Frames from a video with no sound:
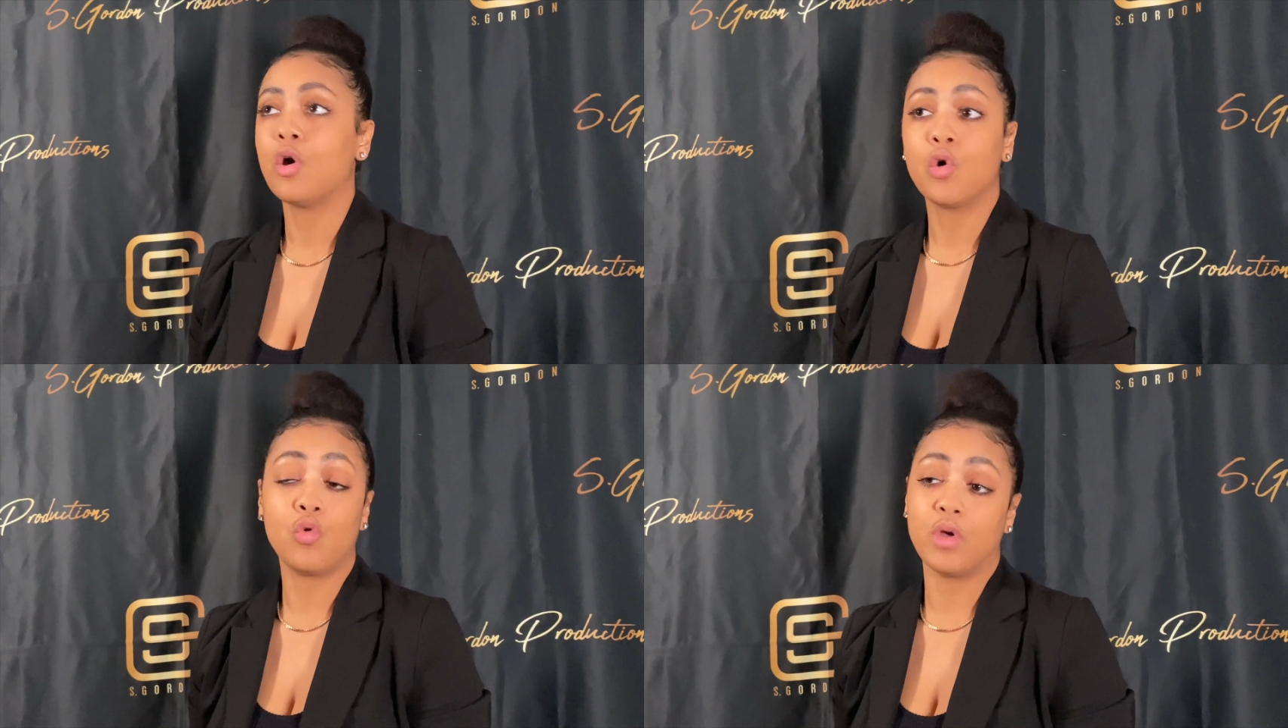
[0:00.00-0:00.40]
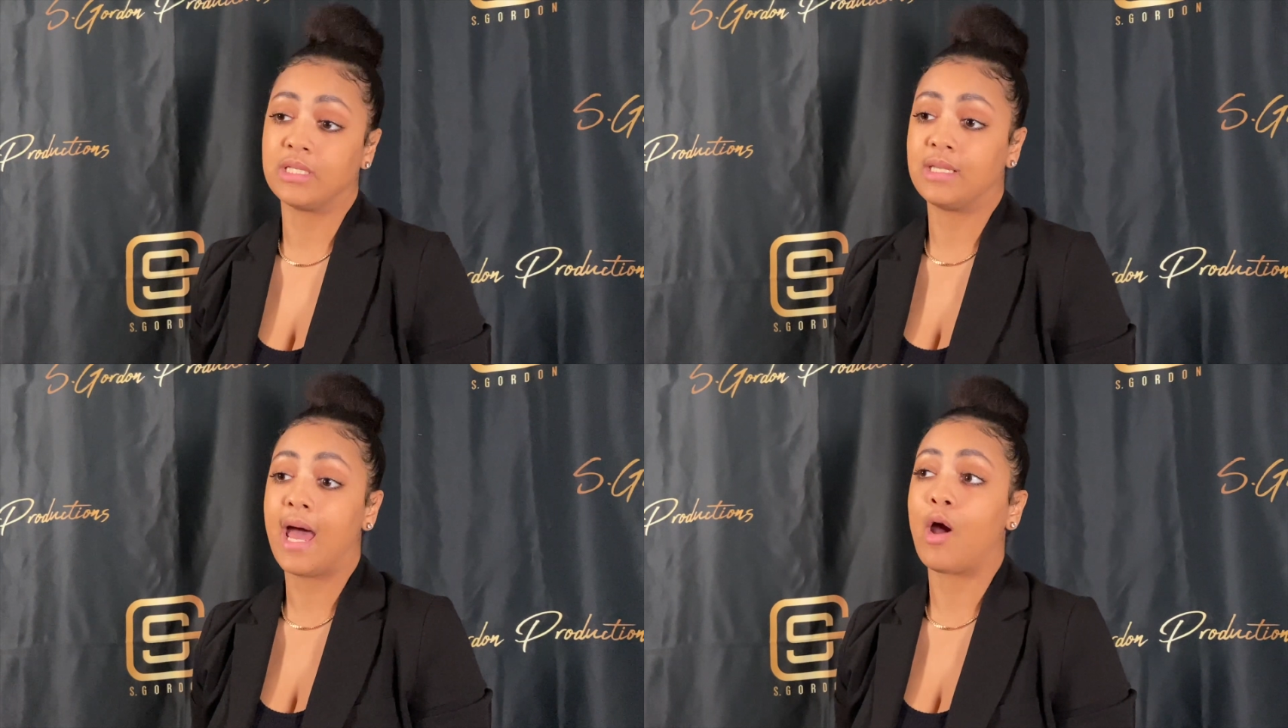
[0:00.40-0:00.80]
who is
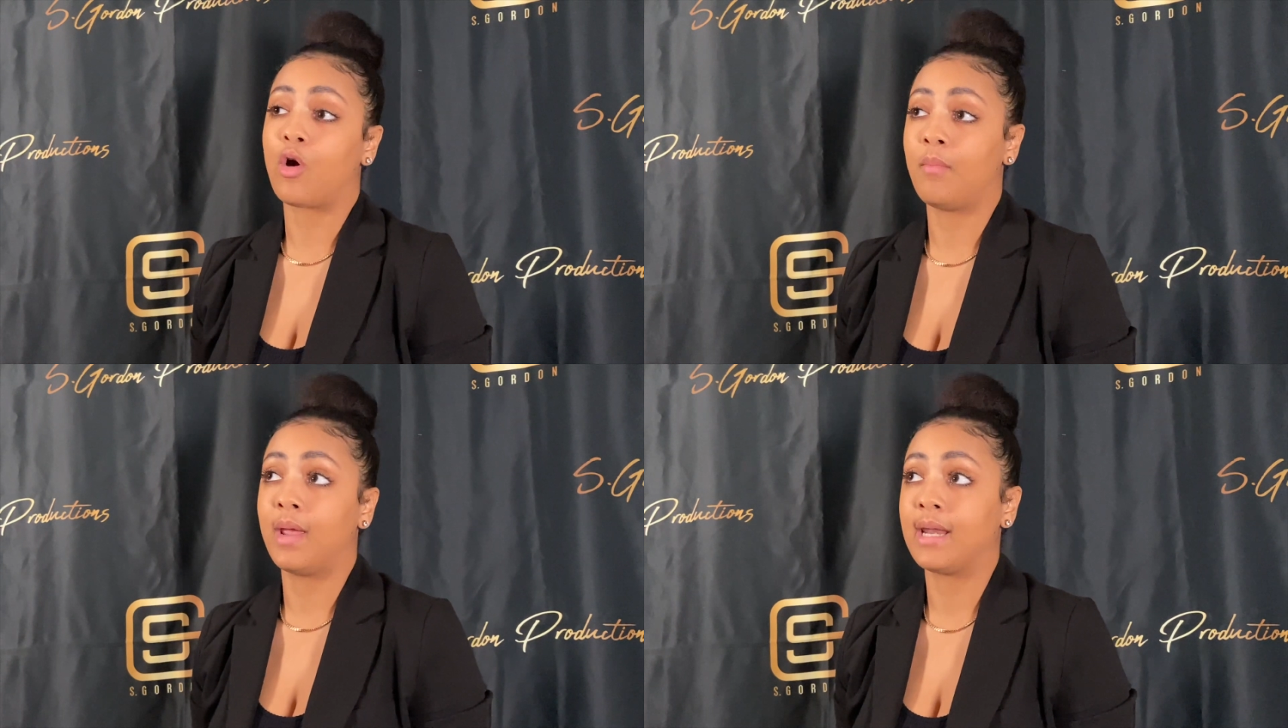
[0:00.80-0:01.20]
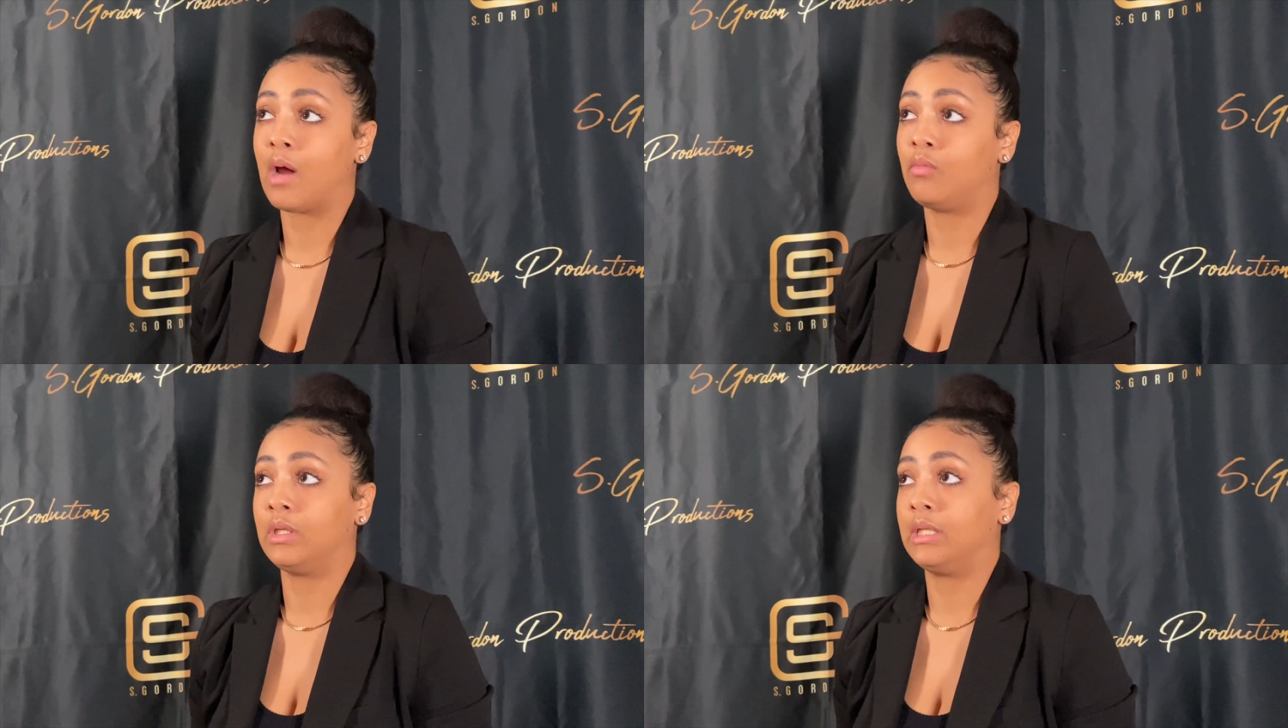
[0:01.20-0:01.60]
not, or may
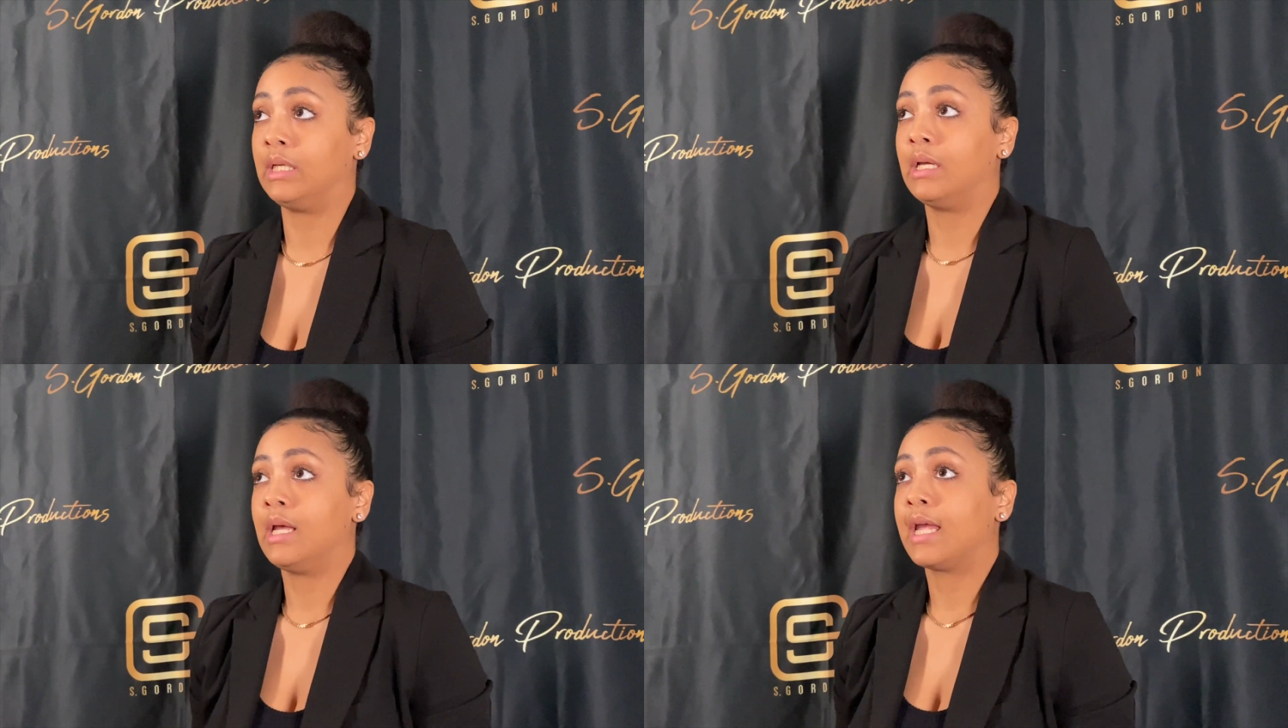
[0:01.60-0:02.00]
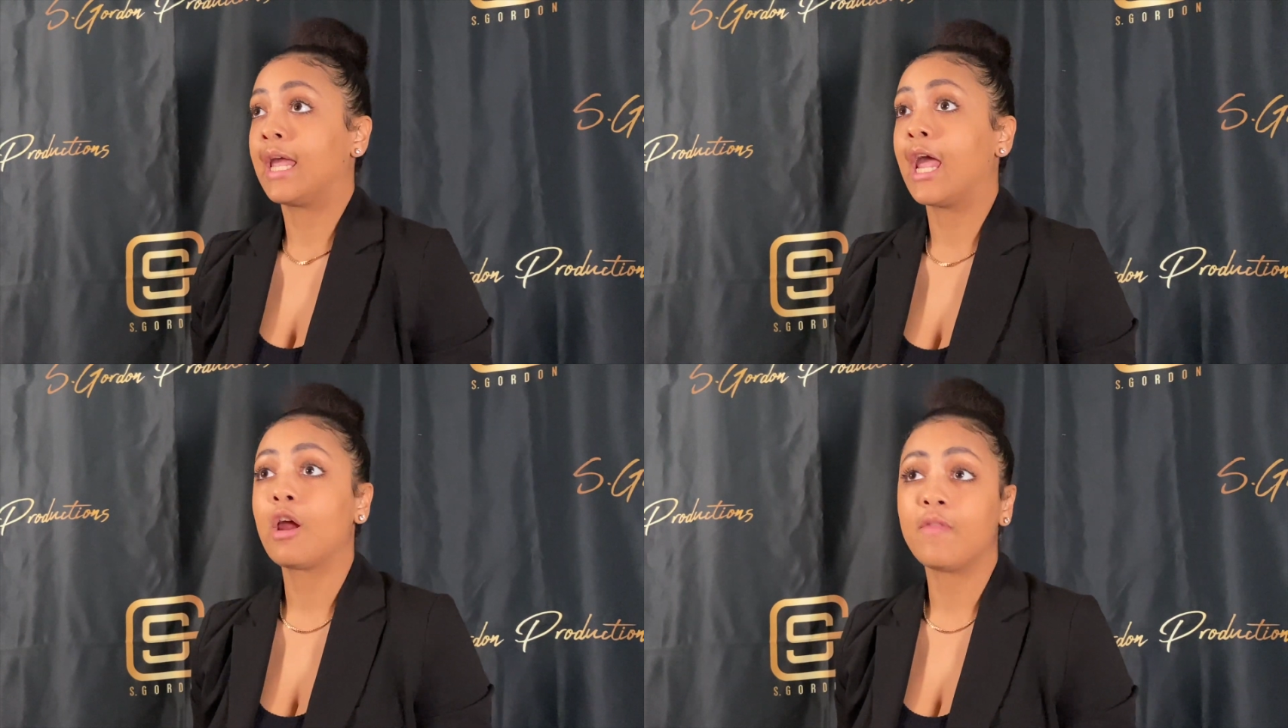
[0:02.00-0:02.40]
not really
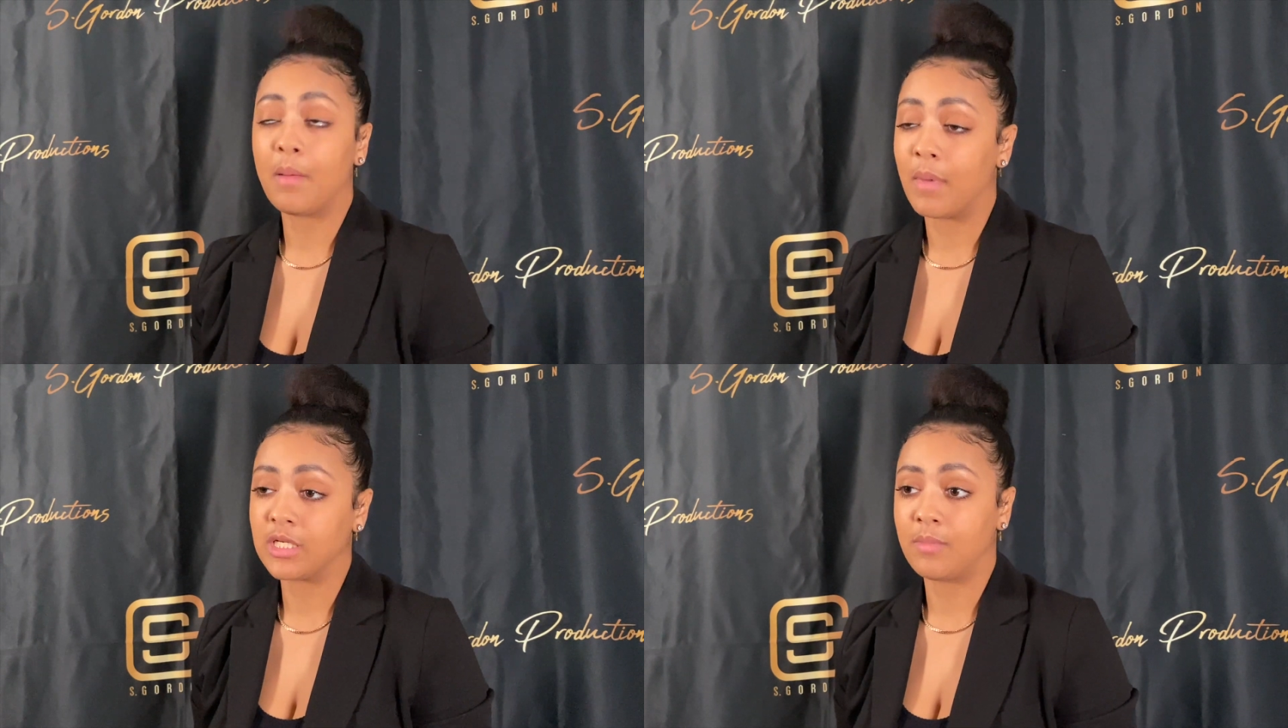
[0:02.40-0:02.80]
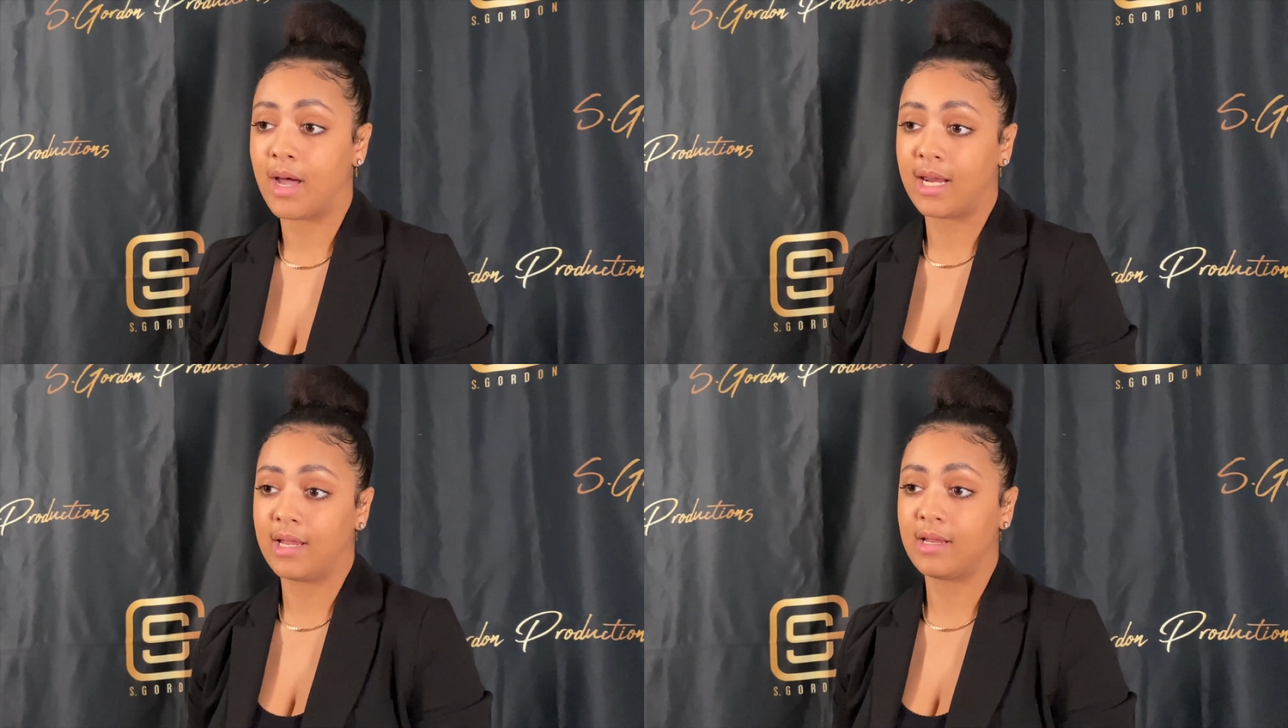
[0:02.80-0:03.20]
care that much
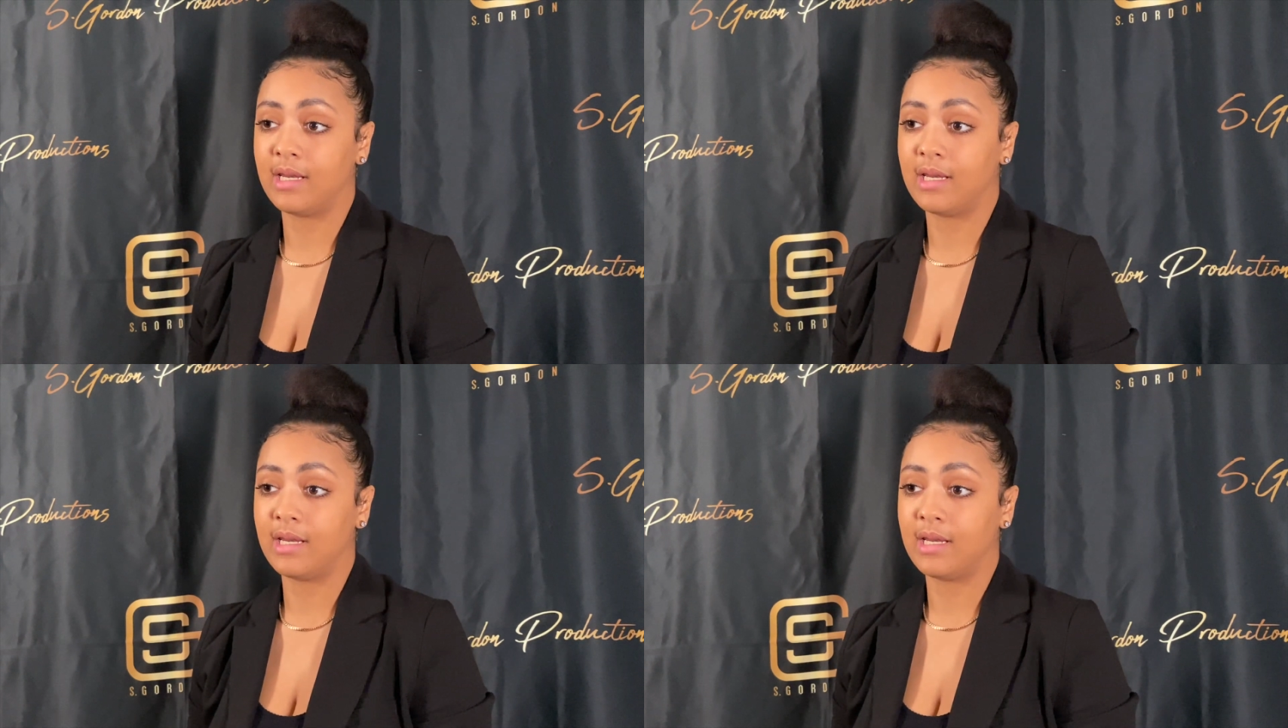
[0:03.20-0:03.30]
about it,